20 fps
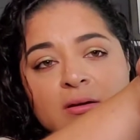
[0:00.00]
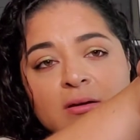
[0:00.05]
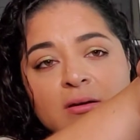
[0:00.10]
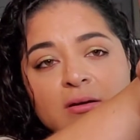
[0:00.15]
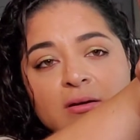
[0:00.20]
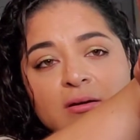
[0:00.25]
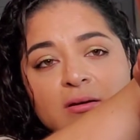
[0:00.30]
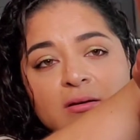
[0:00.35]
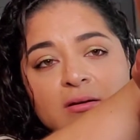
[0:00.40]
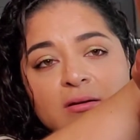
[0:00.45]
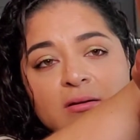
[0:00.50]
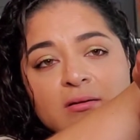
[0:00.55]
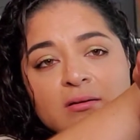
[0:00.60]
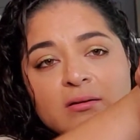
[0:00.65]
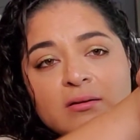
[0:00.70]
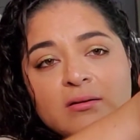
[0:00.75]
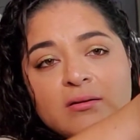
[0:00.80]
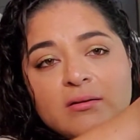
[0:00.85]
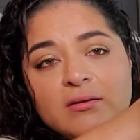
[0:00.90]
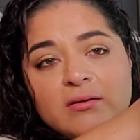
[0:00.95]
And
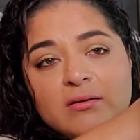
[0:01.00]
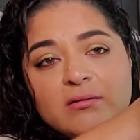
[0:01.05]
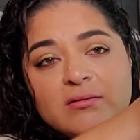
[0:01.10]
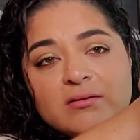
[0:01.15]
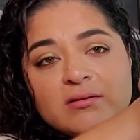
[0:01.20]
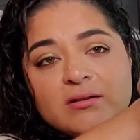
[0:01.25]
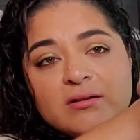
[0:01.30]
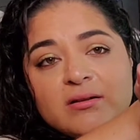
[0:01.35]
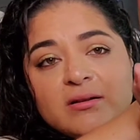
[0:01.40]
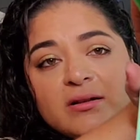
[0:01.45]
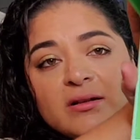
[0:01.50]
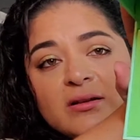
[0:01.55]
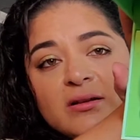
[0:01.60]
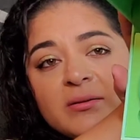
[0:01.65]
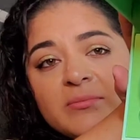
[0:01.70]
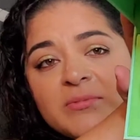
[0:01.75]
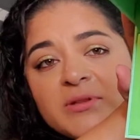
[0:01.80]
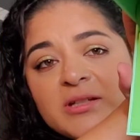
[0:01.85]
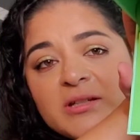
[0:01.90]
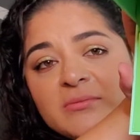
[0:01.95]
sorry,
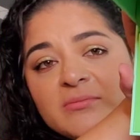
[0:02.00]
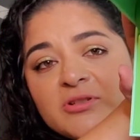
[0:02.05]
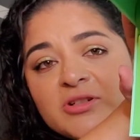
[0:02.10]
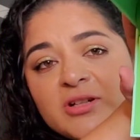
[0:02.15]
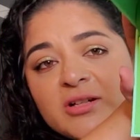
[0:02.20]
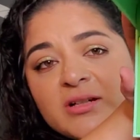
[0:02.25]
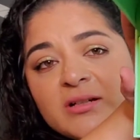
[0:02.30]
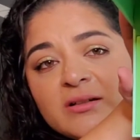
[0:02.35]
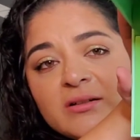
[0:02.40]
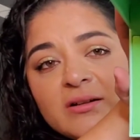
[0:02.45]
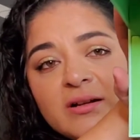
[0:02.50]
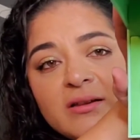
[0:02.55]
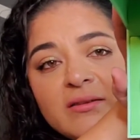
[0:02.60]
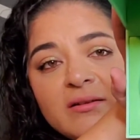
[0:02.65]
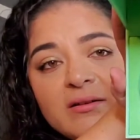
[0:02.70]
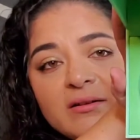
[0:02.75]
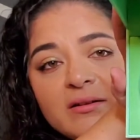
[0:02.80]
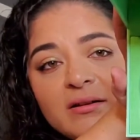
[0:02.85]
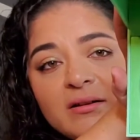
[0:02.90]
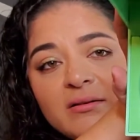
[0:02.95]
I'm trying. Okay,
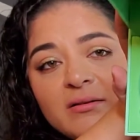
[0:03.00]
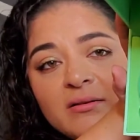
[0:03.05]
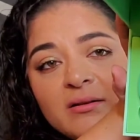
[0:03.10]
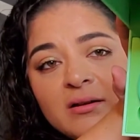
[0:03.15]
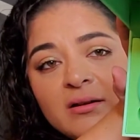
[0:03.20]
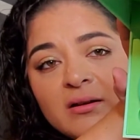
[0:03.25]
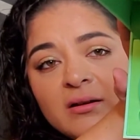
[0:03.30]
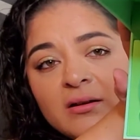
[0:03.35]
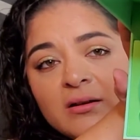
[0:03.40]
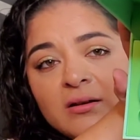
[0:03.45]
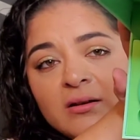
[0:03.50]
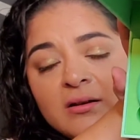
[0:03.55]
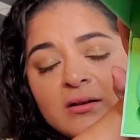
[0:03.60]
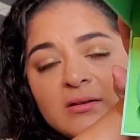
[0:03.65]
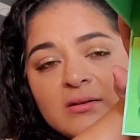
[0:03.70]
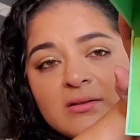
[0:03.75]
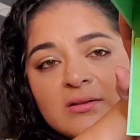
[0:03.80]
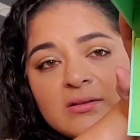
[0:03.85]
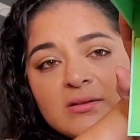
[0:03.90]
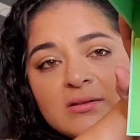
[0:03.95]
there you go.
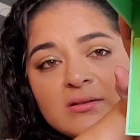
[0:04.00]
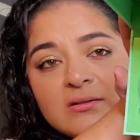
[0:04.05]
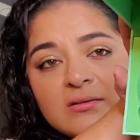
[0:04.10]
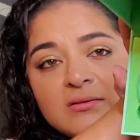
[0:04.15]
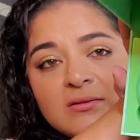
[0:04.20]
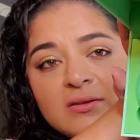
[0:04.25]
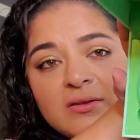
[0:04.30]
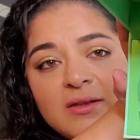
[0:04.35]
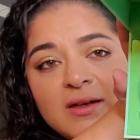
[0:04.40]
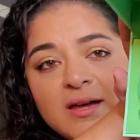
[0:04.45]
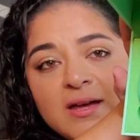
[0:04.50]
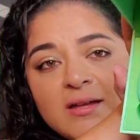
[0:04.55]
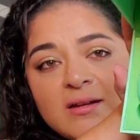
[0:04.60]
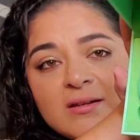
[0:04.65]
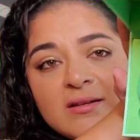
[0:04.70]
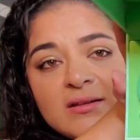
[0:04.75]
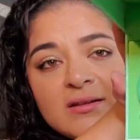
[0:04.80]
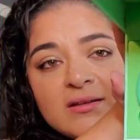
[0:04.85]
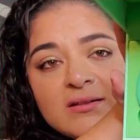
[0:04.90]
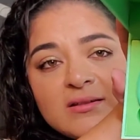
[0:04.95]
So that
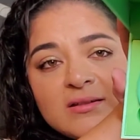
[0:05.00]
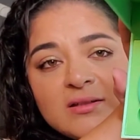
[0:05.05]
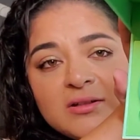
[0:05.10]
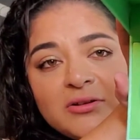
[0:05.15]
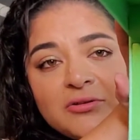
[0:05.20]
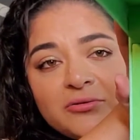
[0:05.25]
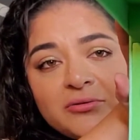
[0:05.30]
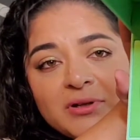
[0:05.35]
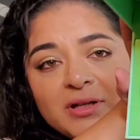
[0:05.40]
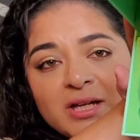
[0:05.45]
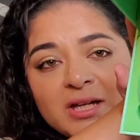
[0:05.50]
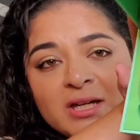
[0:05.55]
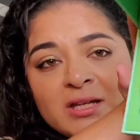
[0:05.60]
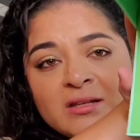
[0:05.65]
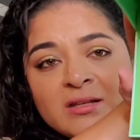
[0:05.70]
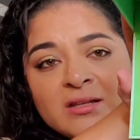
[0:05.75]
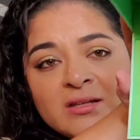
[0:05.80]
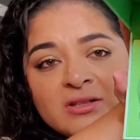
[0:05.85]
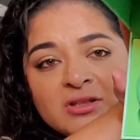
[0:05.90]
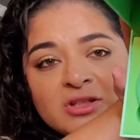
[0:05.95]
is the
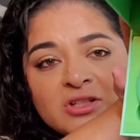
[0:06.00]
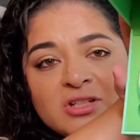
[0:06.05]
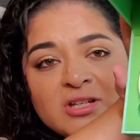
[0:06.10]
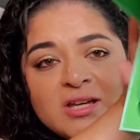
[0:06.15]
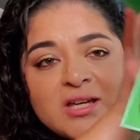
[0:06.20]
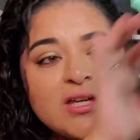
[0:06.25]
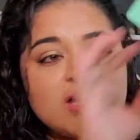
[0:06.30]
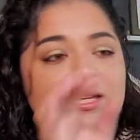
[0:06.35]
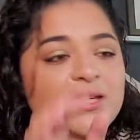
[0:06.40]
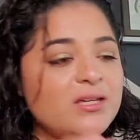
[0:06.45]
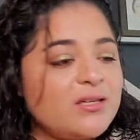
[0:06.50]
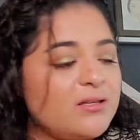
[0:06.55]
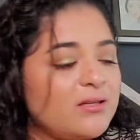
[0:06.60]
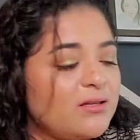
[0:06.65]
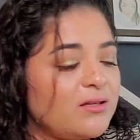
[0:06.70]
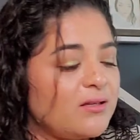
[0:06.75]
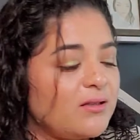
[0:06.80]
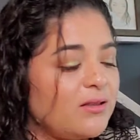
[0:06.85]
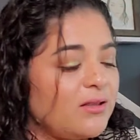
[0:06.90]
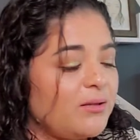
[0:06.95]
green shade.
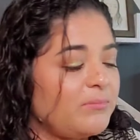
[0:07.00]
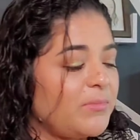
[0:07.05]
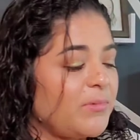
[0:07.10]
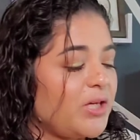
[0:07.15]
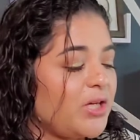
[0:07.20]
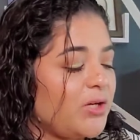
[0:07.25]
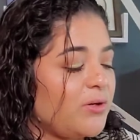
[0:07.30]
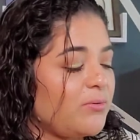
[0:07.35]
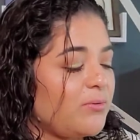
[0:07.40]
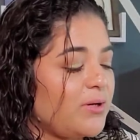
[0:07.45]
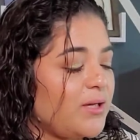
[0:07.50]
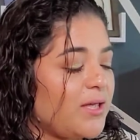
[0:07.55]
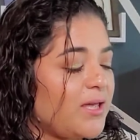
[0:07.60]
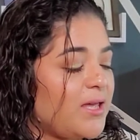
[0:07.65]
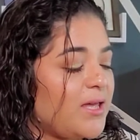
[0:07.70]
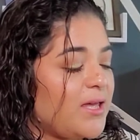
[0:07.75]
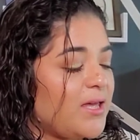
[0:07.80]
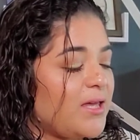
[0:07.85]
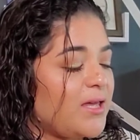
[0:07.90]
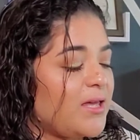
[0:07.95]
Let me go
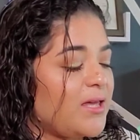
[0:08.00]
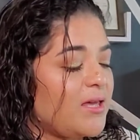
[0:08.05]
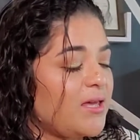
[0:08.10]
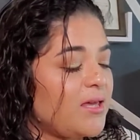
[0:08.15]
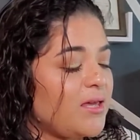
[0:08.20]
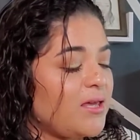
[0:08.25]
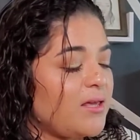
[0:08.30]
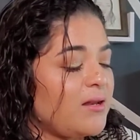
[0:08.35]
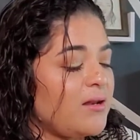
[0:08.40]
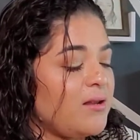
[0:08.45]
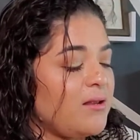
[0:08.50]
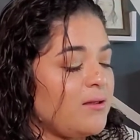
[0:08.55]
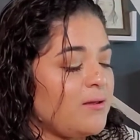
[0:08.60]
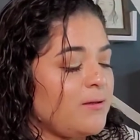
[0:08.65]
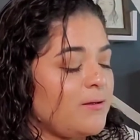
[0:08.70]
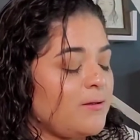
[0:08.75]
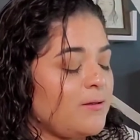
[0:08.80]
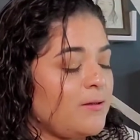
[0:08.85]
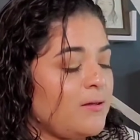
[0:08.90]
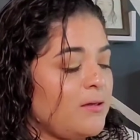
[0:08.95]
ahead
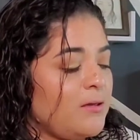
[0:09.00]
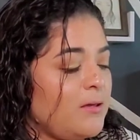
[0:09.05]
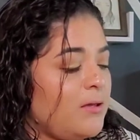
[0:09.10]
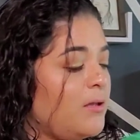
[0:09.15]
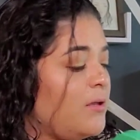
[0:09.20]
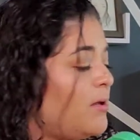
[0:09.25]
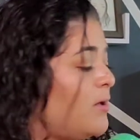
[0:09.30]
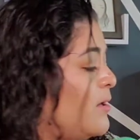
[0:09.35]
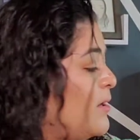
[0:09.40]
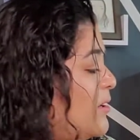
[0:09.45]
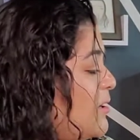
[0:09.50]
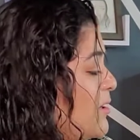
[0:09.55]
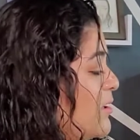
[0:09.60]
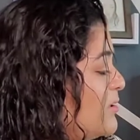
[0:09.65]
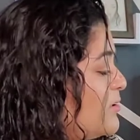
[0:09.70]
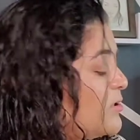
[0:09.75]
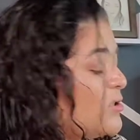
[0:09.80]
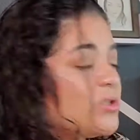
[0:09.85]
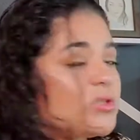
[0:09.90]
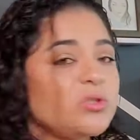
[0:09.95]

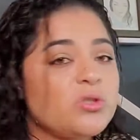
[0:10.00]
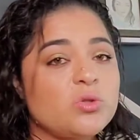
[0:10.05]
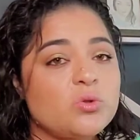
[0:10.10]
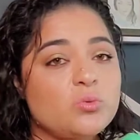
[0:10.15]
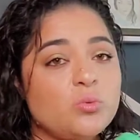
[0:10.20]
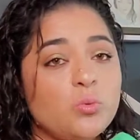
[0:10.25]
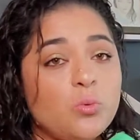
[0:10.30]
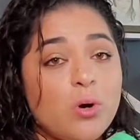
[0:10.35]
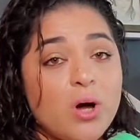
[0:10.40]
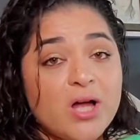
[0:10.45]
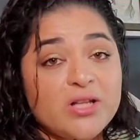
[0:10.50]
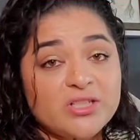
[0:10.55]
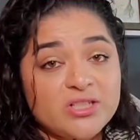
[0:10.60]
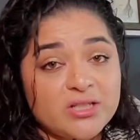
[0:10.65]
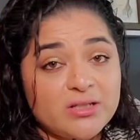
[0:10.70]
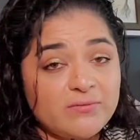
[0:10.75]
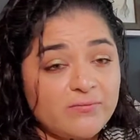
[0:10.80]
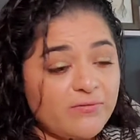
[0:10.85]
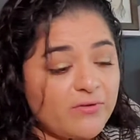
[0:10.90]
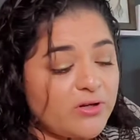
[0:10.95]
and swatch
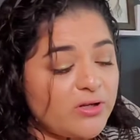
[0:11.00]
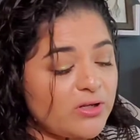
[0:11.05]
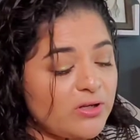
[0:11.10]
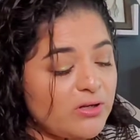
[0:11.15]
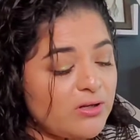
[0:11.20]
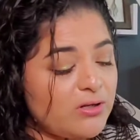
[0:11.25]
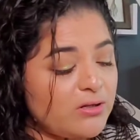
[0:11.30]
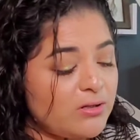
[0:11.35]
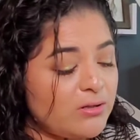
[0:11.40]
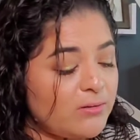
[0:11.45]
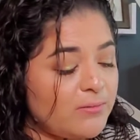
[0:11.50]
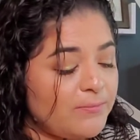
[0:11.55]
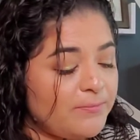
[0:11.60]
it for y'all.